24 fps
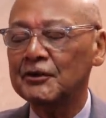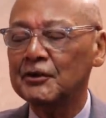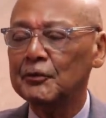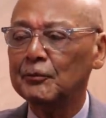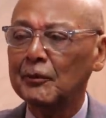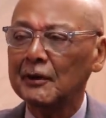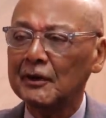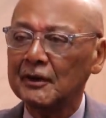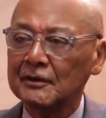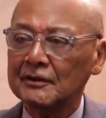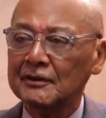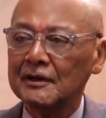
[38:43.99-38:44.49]
You
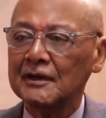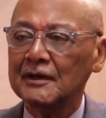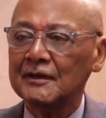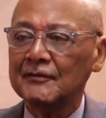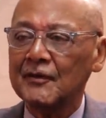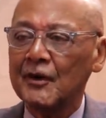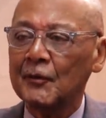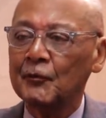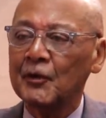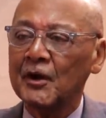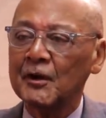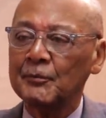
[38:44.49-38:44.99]
want to
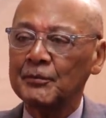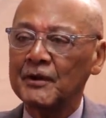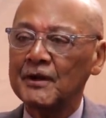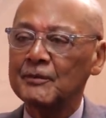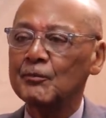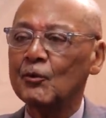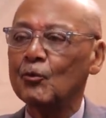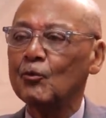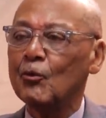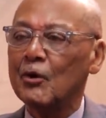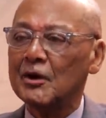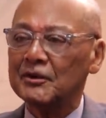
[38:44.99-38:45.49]
identify where
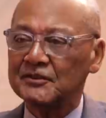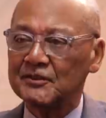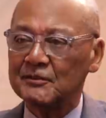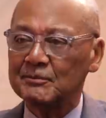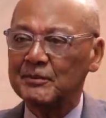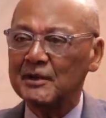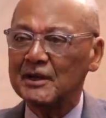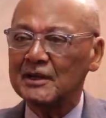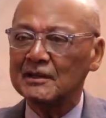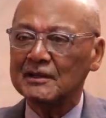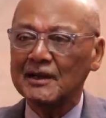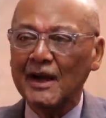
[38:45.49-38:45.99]
people want to
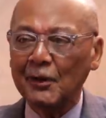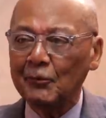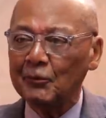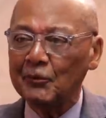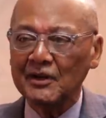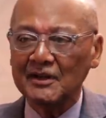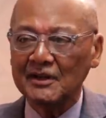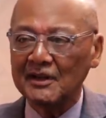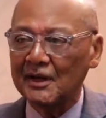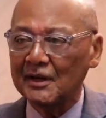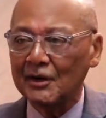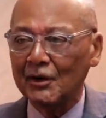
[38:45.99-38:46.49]
be, not
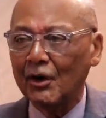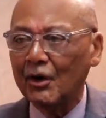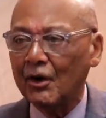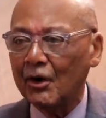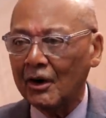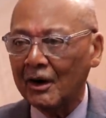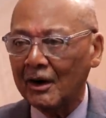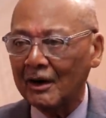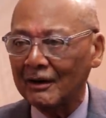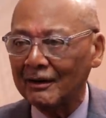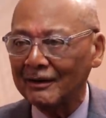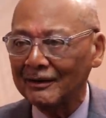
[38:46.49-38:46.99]
where they
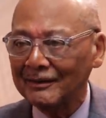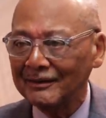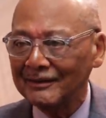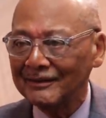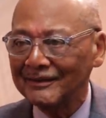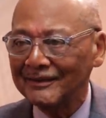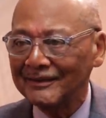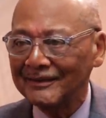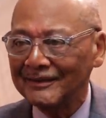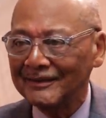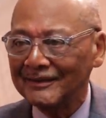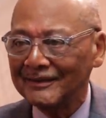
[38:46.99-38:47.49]
are.
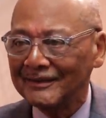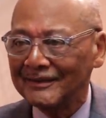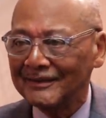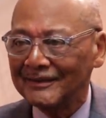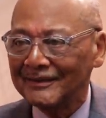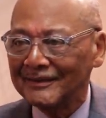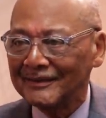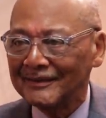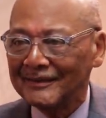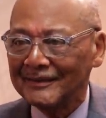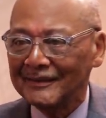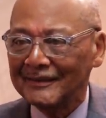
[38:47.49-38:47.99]

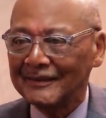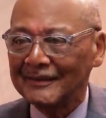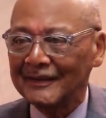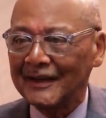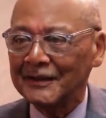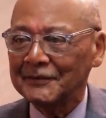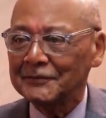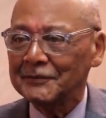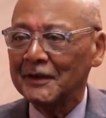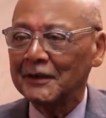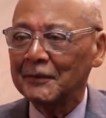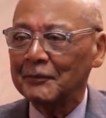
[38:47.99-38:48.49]

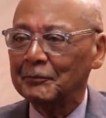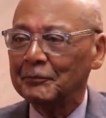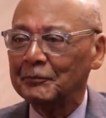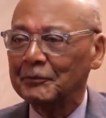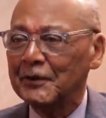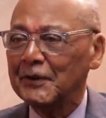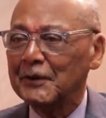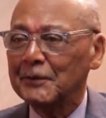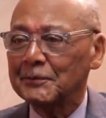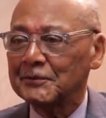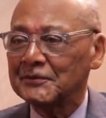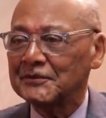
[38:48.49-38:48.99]
That's like
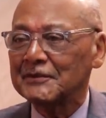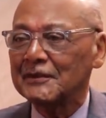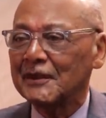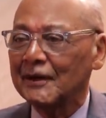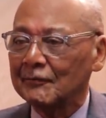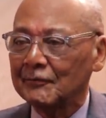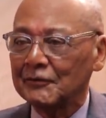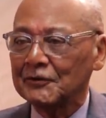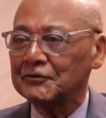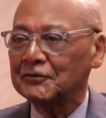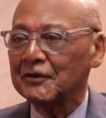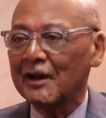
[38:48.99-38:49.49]
pimps
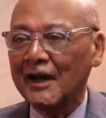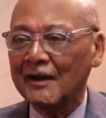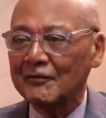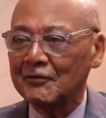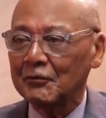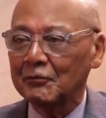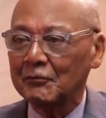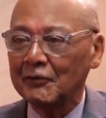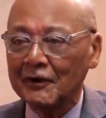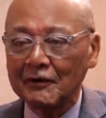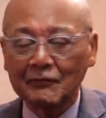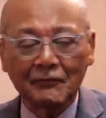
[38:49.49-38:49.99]
never drive
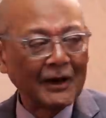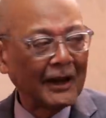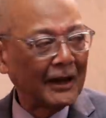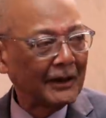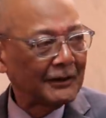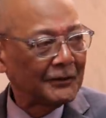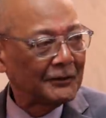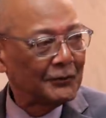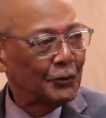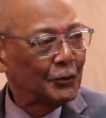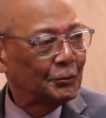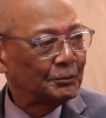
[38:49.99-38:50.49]

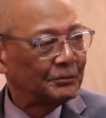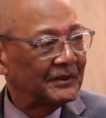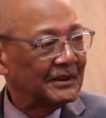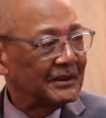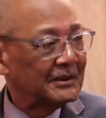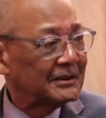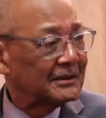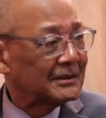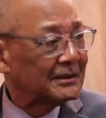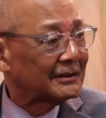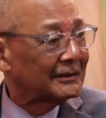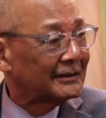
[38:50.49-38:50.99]
around in
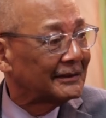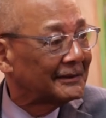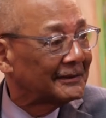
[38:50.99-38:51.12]
hoopties.